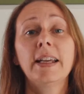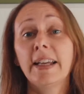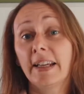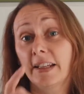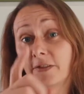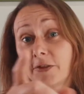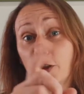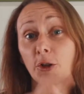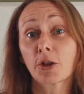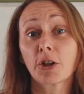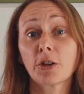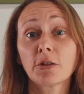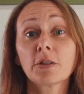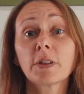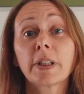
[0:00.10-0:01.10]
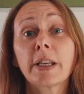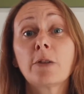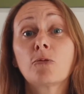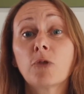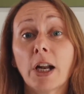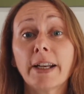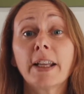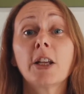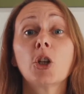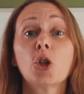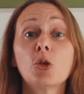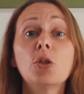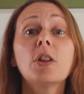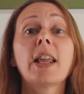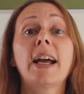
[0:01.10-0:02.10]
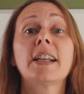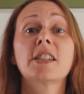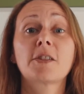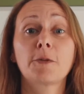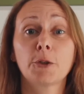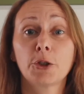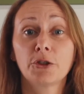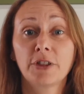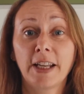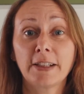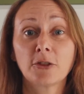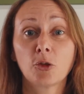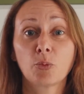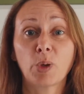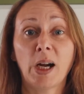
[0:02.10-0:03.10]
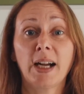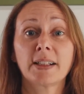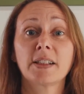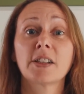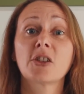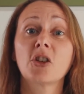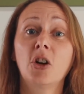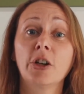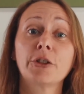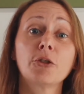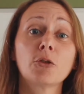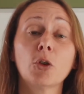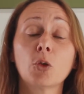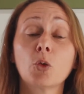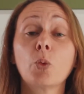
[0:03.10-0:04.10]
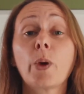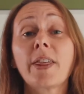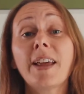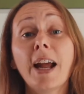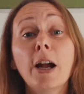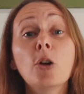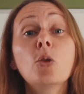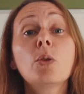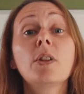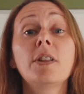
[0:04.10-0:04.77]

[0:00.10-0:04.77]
If you're currently running Google Ads for your dental practice on your own without